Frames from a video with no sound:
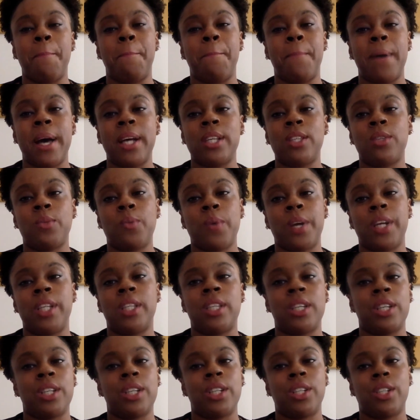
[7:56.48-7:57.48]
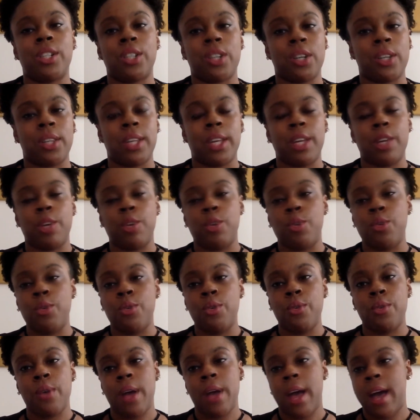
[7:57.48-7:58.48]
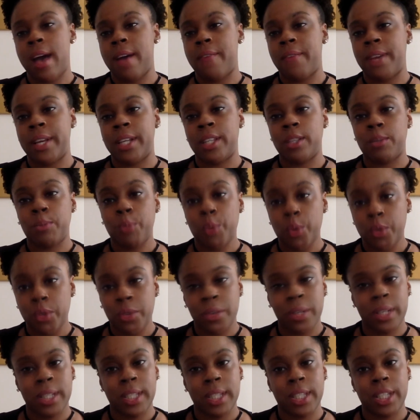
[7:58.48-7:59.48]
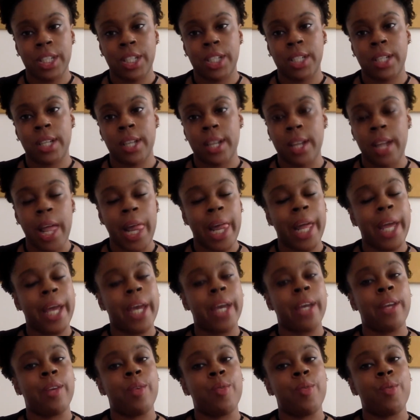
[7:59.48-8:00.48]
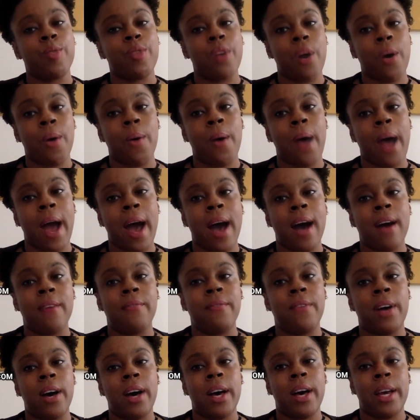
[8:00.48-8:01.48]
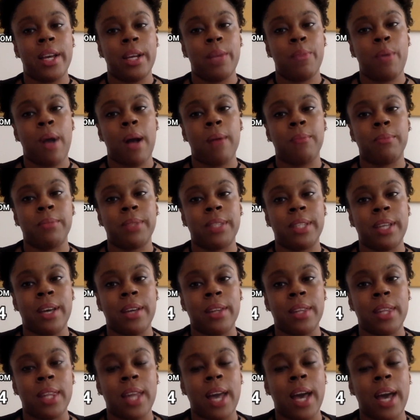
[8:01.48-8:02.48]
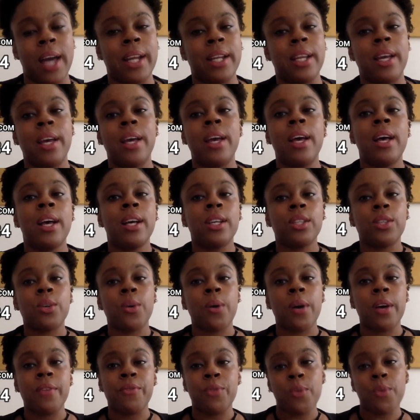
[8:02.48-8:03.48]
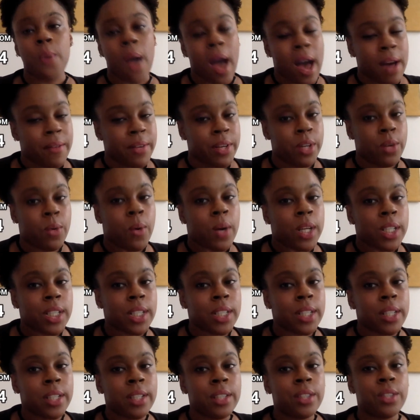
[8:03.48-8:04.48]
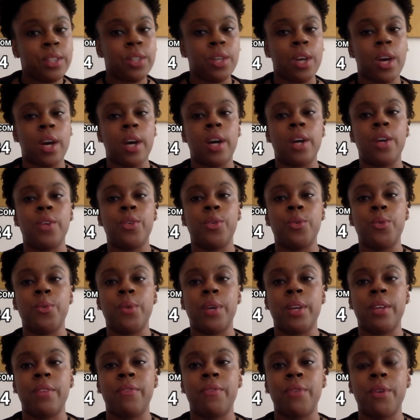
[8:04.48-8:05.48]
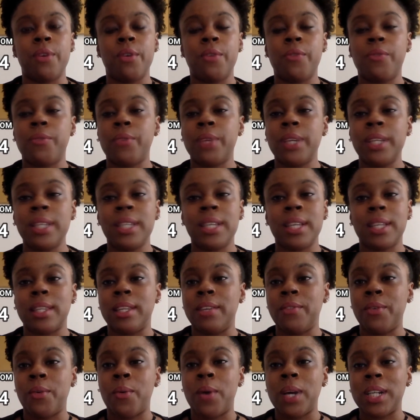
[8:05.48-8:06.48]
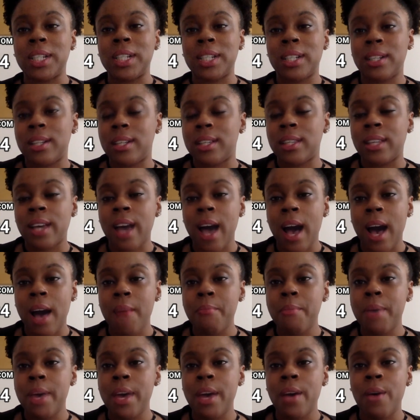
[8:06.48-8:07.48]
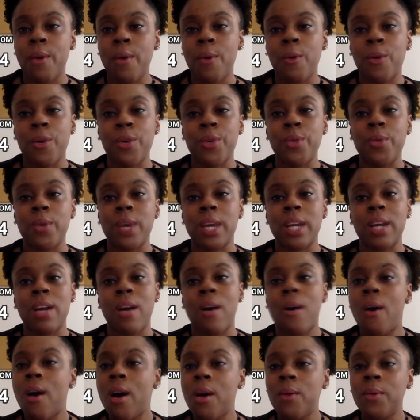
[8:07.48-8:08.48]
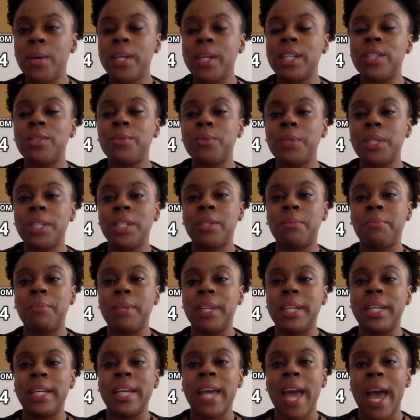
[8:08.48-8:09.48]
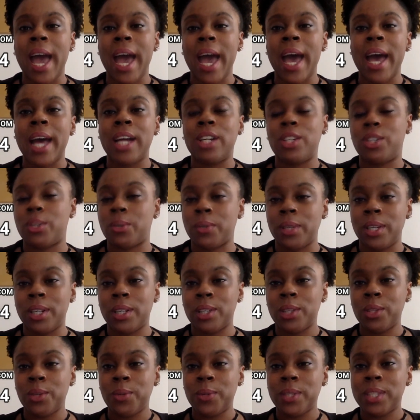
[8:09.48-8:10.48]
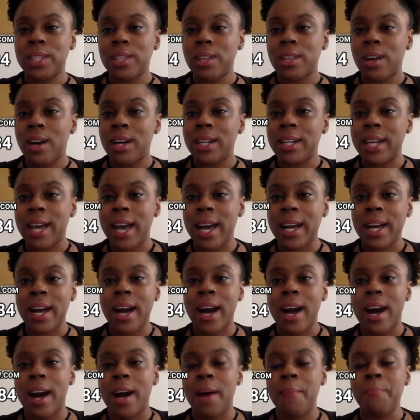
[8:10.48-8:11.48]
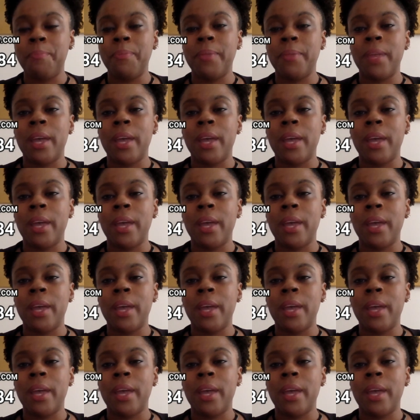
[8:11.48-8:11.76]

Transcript: best way to ensure that you have a smooth transition and you don't have any problems down the line. So if you have any questions, you can feel free to leave a question in the comment, or you can always reach me at JolenaLewisLaw.com.